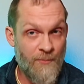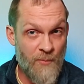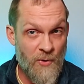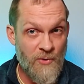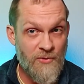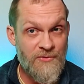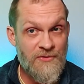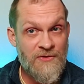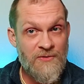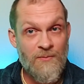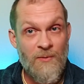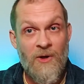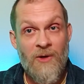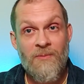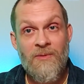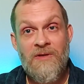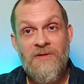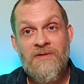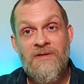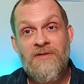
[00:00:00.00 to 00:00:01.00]
Most small
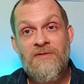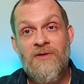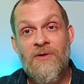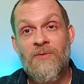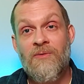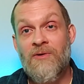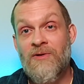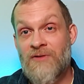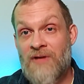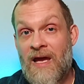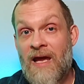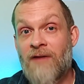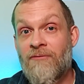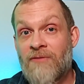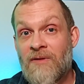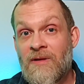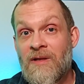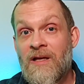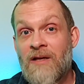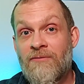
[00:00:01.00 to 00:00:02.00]
business owners
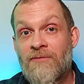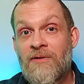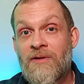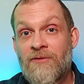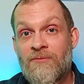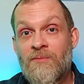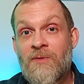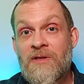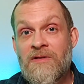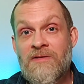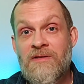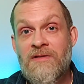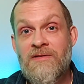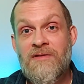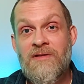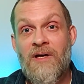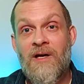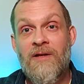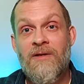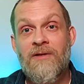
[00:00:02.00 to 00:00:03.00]
have the level of
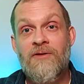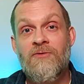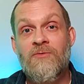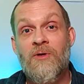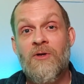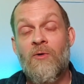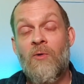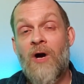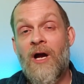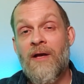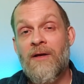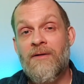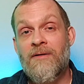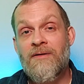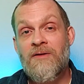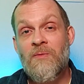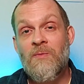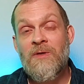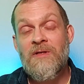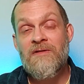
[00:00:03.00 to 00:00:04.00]
business knowledge
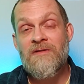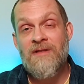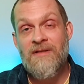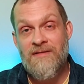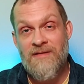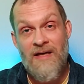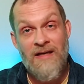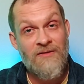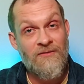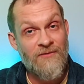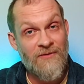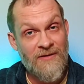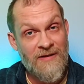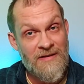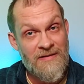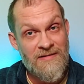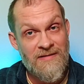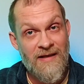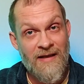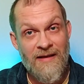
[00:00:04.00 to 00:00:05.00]
required to be successful
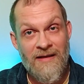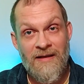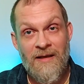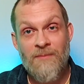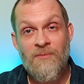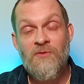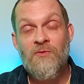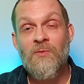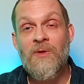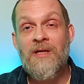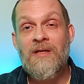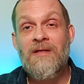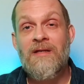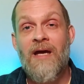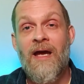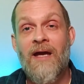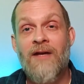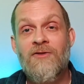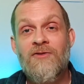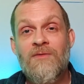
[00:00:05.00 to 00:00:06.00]
in setting up
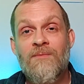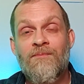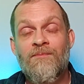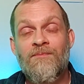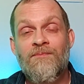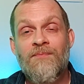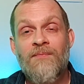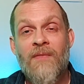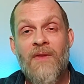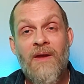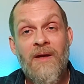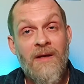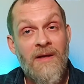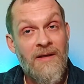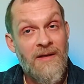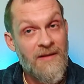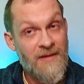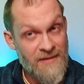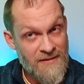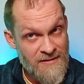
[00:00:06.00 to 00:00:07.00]
SuiteDash.
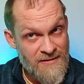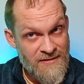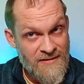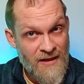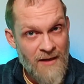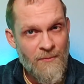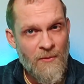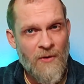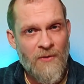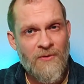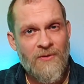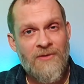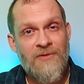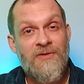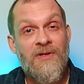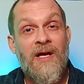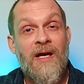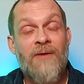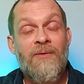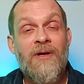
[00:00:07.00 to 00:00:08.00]
Some
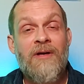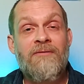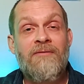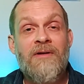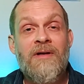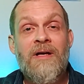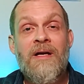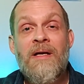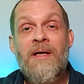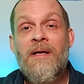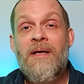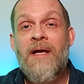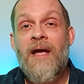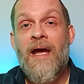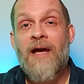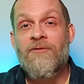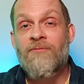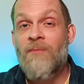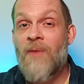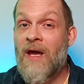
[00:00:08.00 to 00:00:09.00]
owners, however,
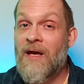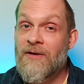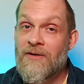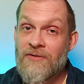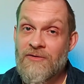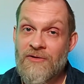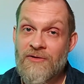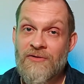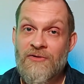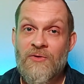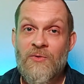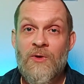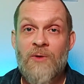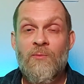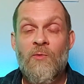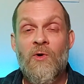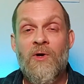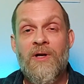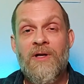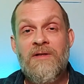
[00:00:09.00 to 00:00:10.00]
have managers who are
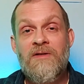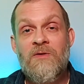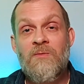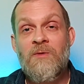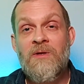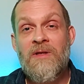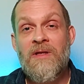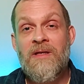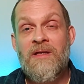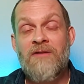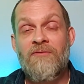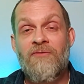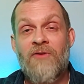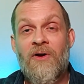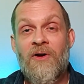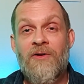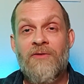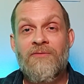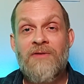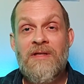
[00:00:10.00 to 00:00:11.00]
more intimately
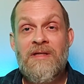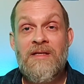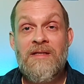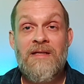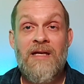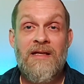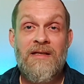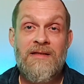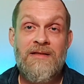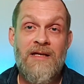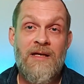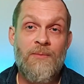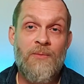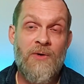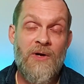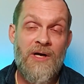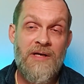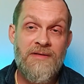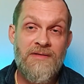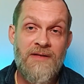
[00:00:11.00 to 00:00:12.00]
involved in the day-to-day
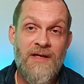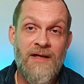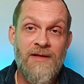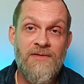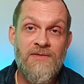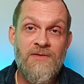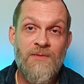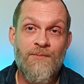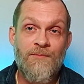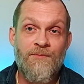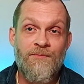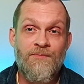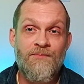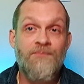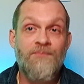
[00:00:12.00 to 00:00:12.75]
process.